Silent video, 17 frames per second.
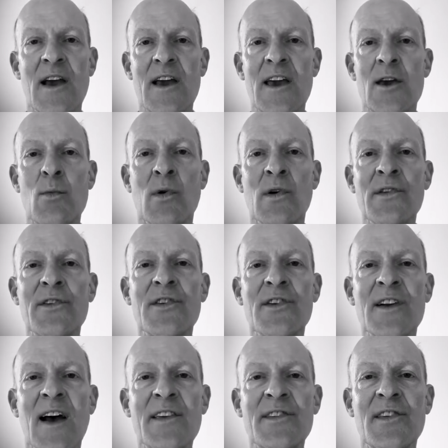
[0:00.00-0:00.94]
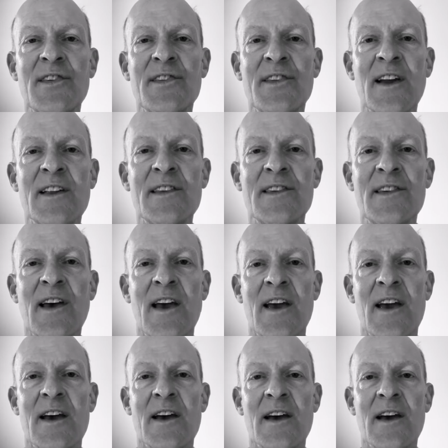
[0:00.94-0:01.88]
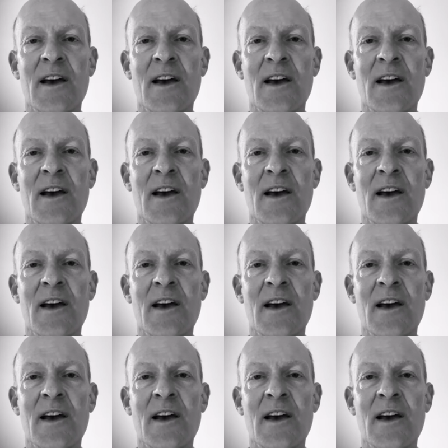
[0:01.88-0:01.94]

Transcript: He wants an assistente,